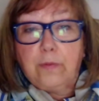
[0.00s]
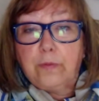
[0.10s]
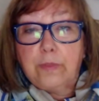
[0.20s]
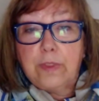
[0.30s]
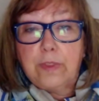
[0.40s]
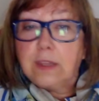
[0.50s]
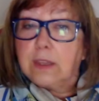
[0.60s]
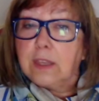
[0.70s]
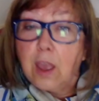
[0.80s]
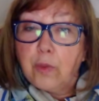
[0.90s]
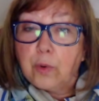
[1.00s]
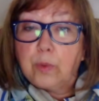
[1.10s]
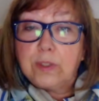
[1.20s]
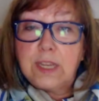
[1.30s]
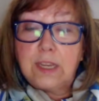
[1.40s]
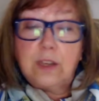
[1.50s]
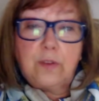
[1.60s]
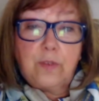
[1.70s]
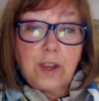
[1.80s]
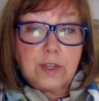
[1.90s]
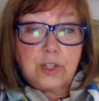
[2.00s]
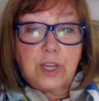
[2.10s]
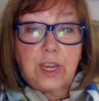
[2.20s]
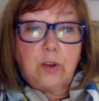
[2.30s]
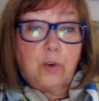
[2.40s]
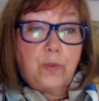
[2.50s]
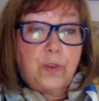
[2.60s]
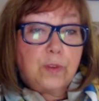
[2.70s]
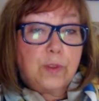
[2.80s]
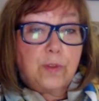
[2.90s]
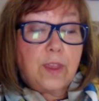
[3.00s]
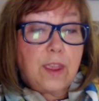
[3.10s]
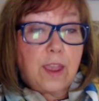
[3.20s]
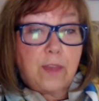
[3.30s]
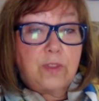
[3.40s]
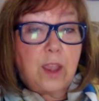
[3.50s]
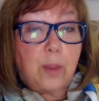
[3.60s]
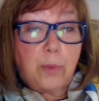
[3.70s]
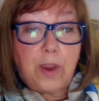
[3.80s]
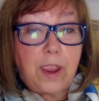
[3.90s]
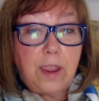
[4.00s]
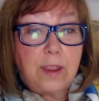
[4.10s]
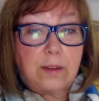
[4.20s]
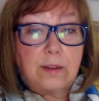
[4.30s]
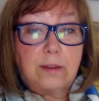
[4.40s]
that the other will take advantage again or feel that they have the upper hand.